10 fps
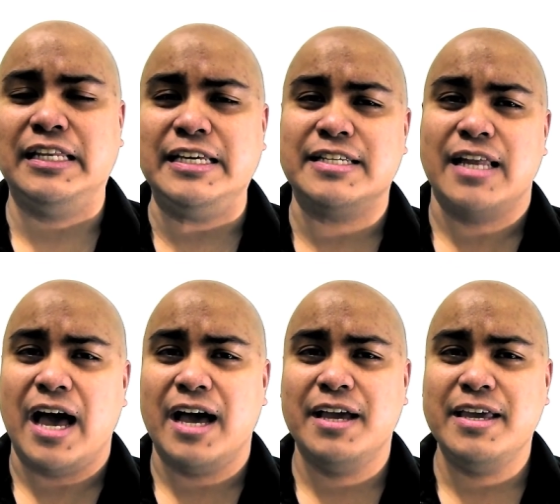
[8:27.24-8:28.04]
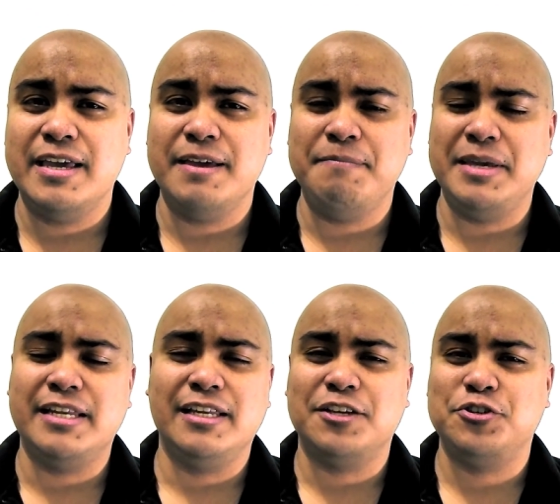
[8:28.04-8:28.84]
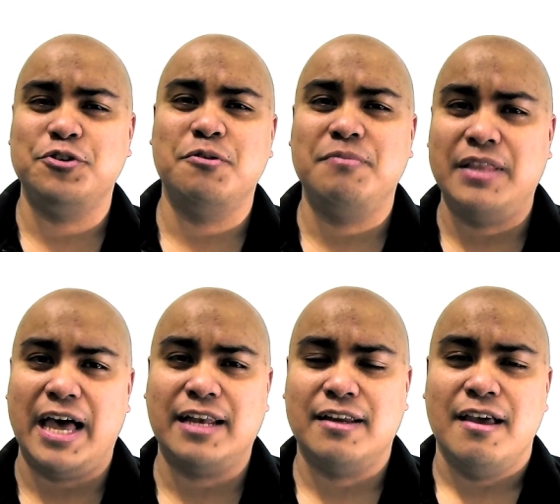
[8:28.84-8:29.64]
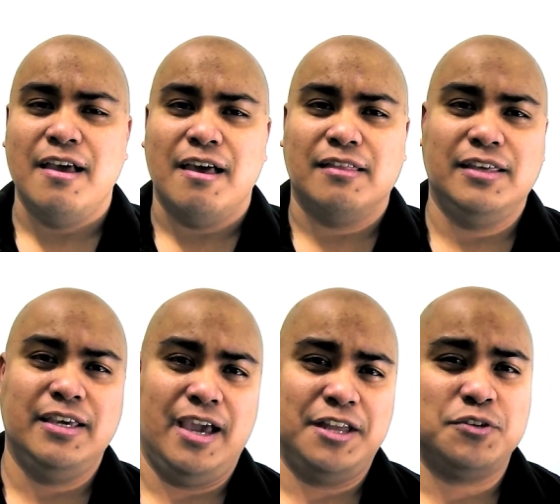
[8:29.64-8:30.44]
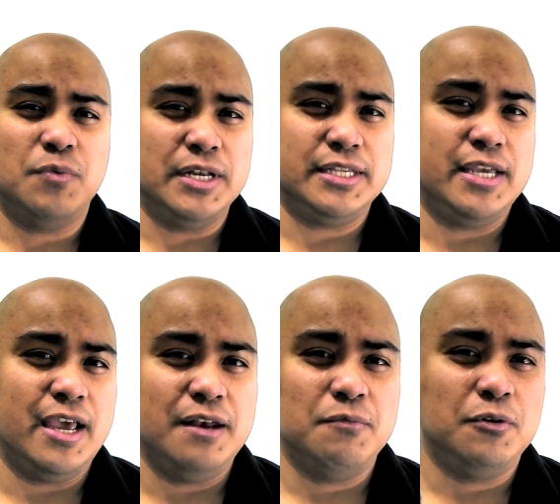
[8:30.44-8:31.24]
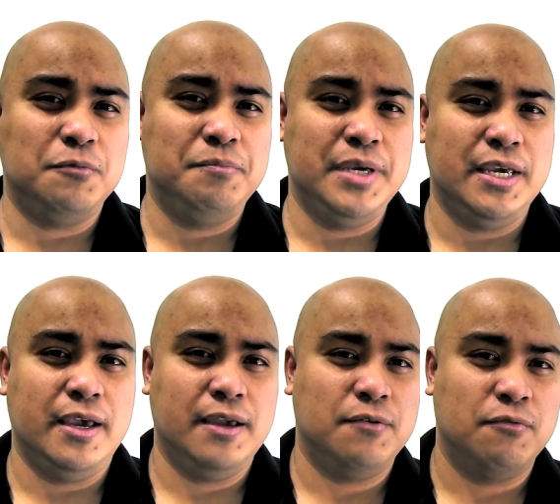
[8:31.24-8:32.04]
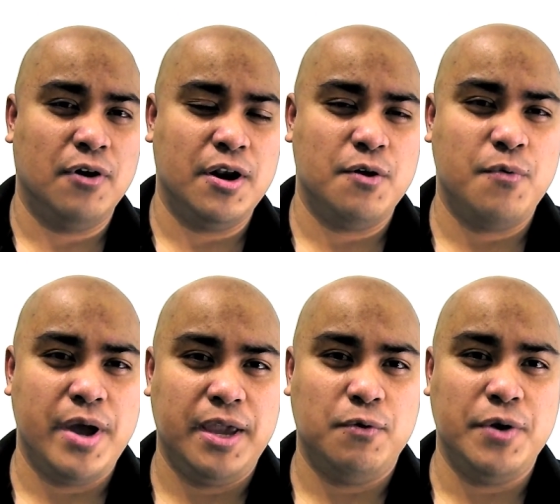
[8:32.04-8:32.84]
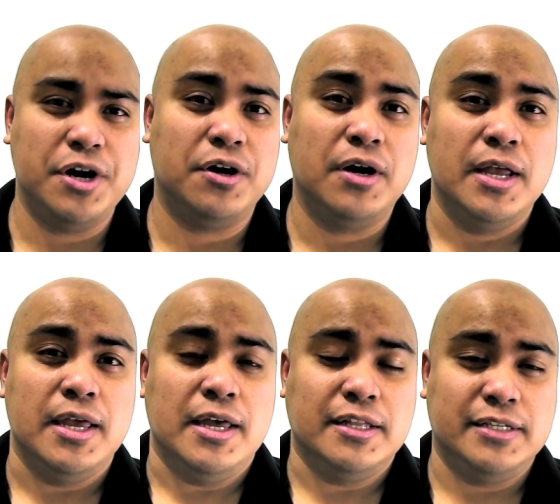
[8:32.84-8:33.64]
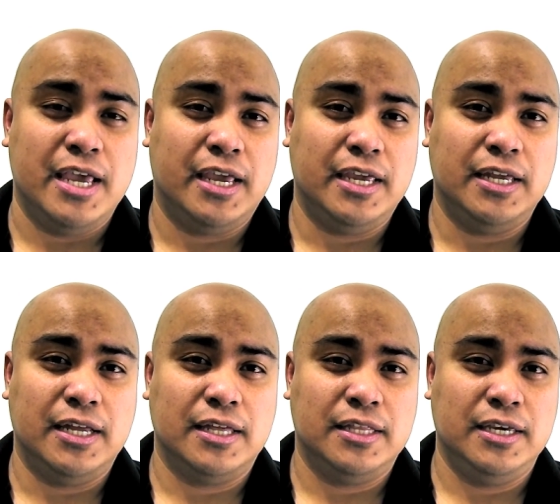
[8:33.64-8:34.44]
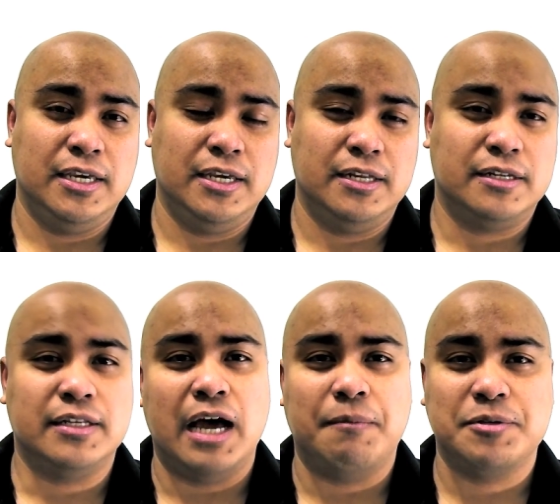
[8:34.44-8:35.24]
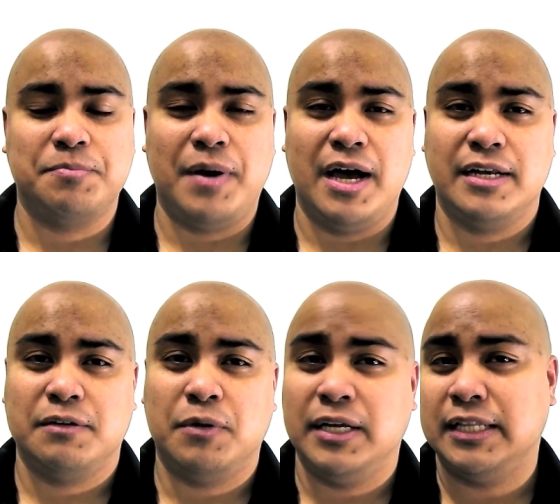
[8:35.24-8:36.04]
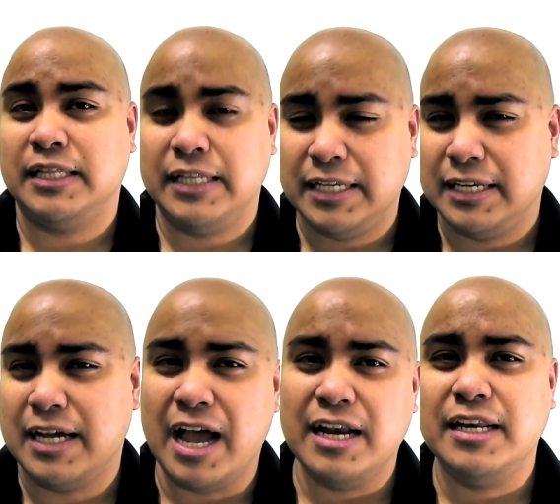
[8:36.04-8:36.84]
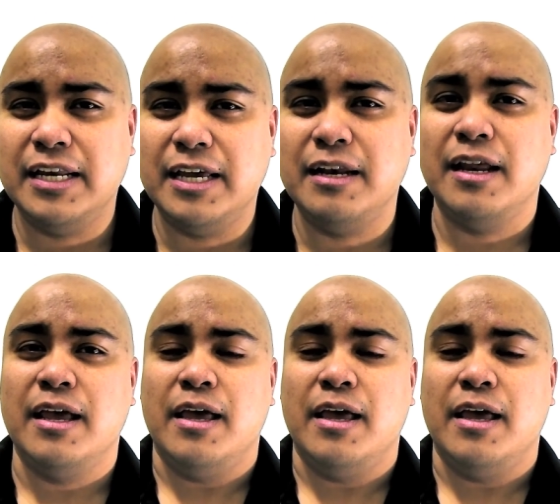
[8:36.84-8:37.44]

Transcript: the least. I immediately assumed that the H110 will be a runaway winner, taking the top spot. Well, it kind of did,